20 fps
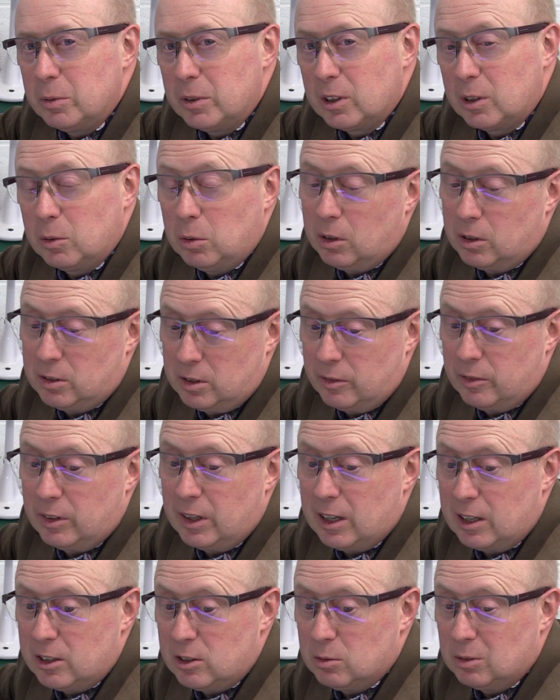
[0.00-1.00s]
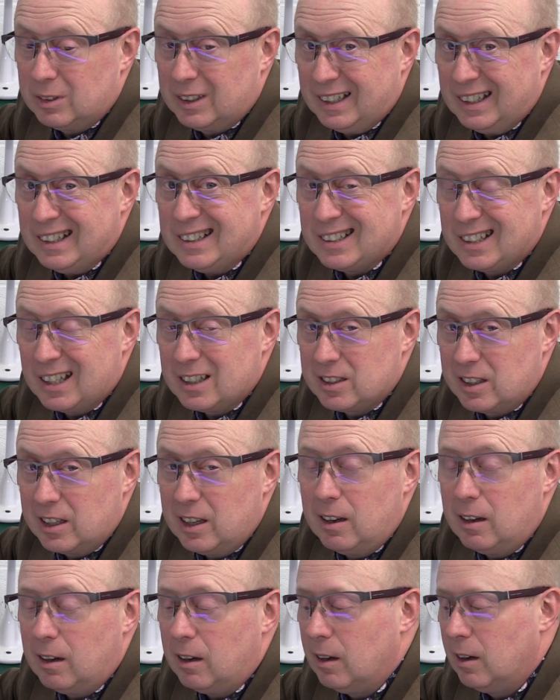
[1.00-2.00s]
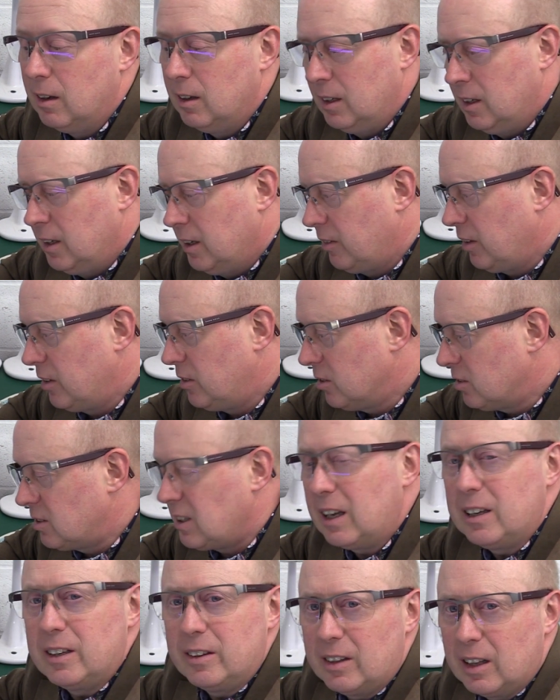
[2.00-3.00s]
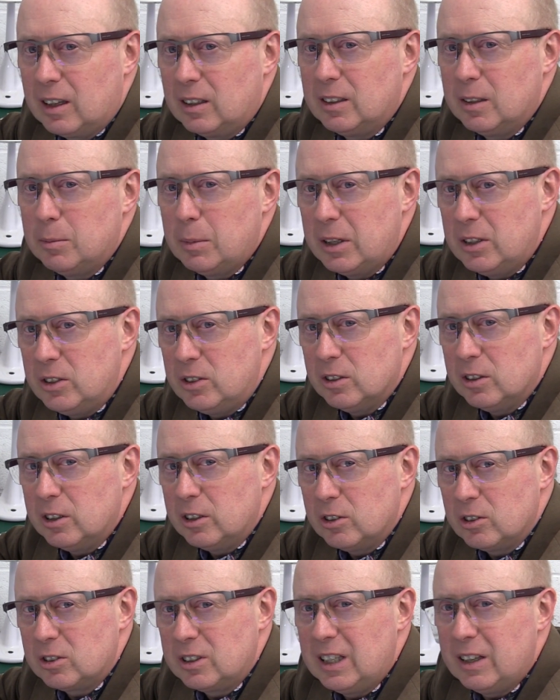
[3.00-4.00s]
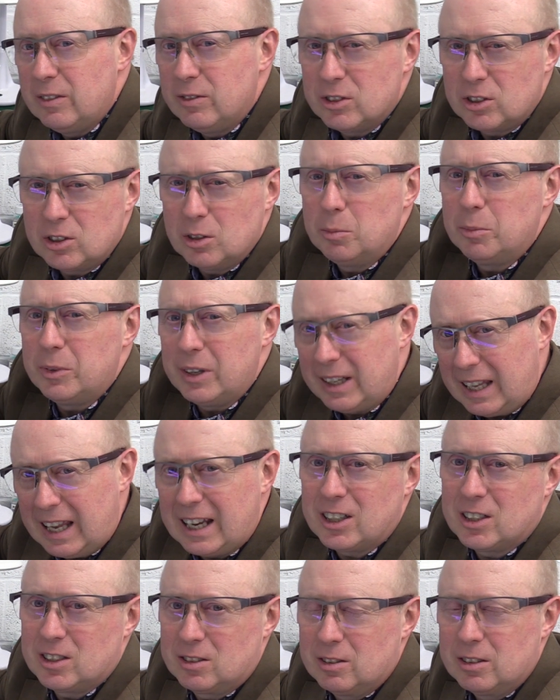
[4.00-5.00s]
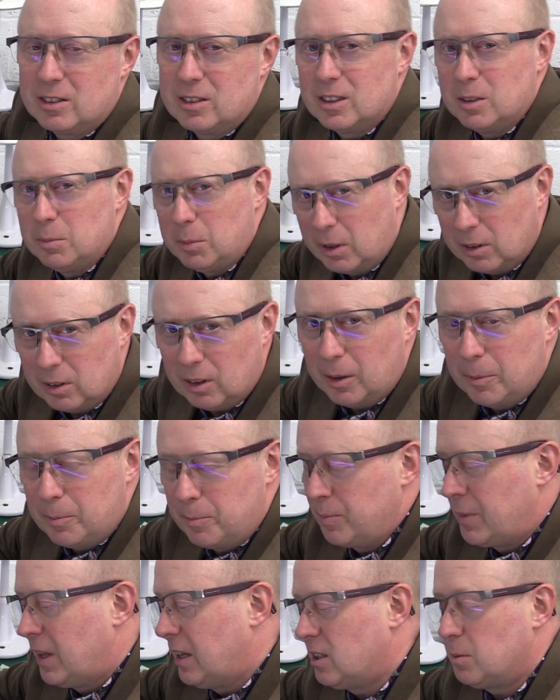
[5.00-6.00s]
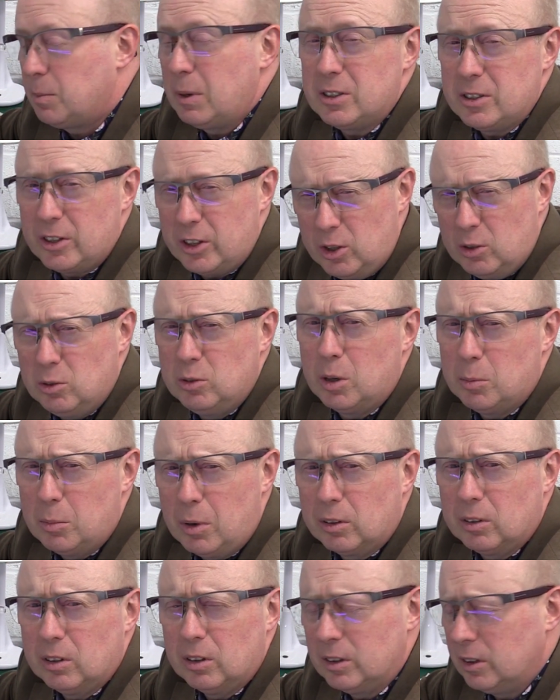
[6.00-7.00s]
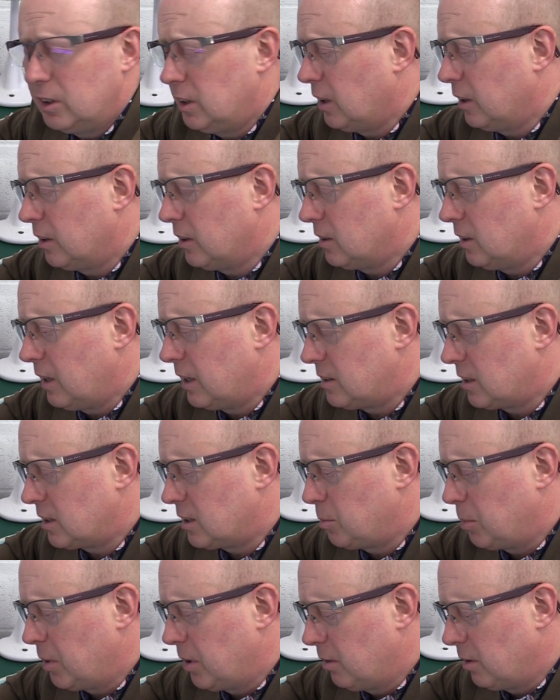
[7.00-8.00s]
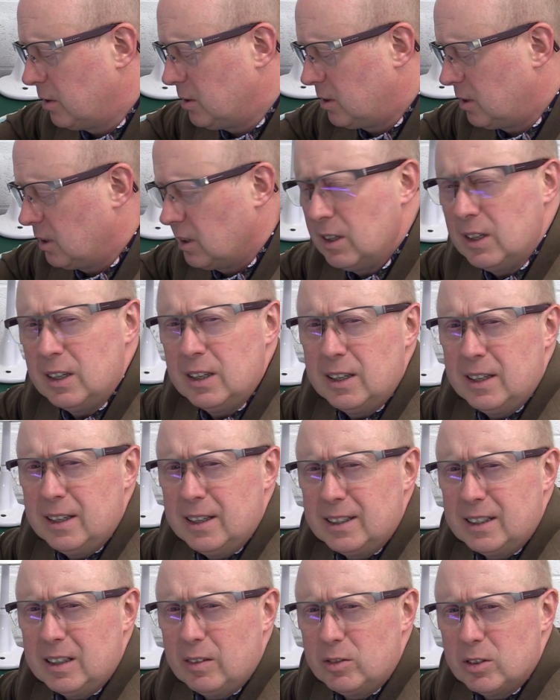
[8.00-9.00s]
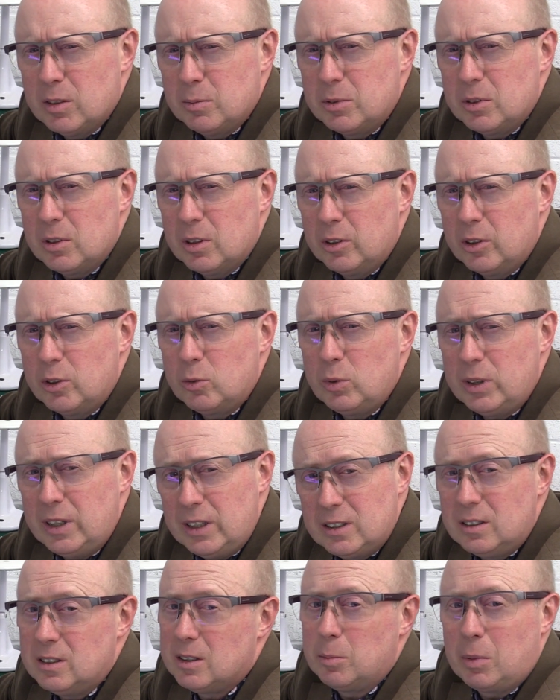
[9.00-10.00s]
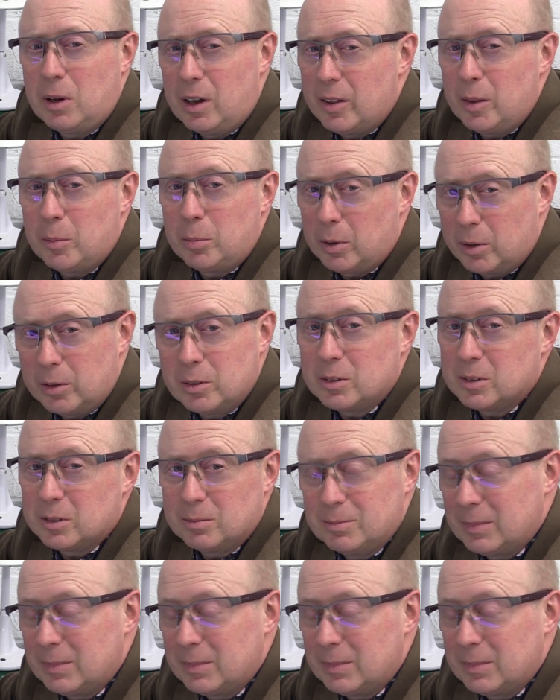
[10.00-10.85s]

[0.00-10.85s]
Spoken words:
With the quality of the actual kits as they are, they just added that dimension. It just gives something extra to the modeller, especially the younger modeller, you know, the less experienced. Gives them another reason to buy the product.